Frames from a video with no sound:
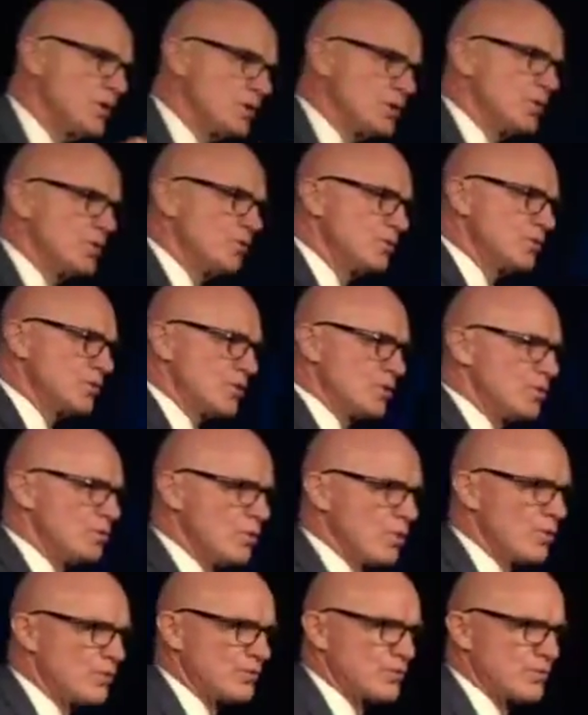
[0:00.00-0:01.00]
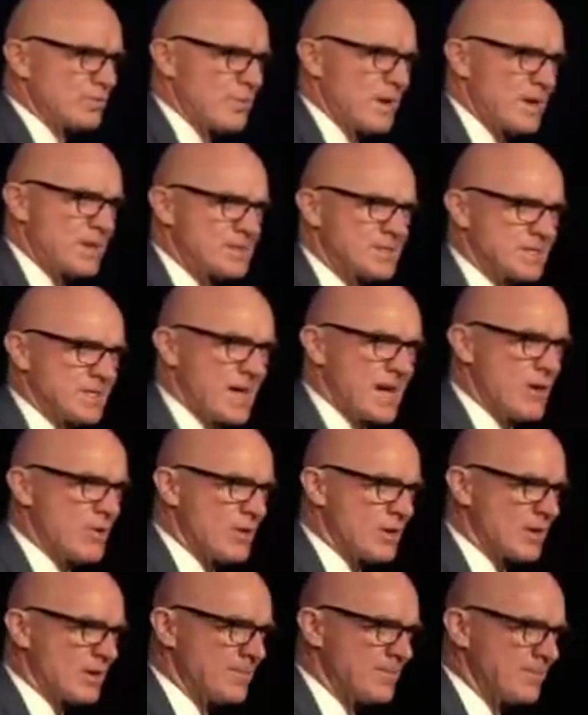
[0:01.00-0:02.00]
do 200 miles an
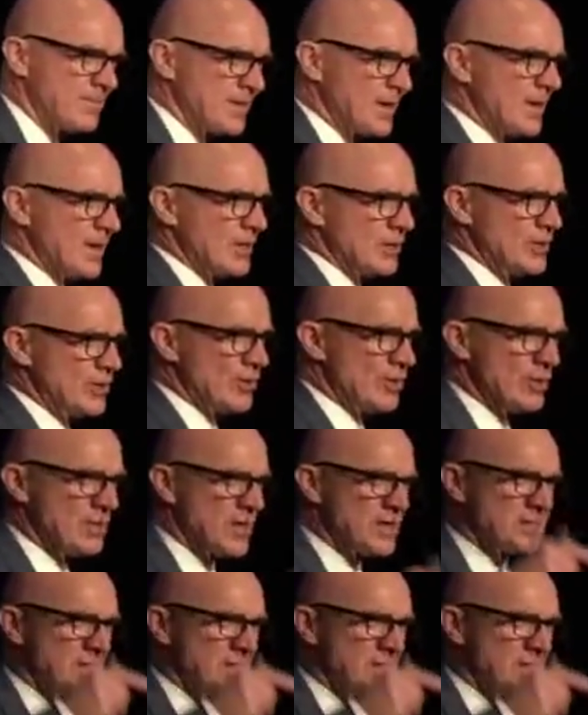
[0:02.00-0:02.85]
hour. You're not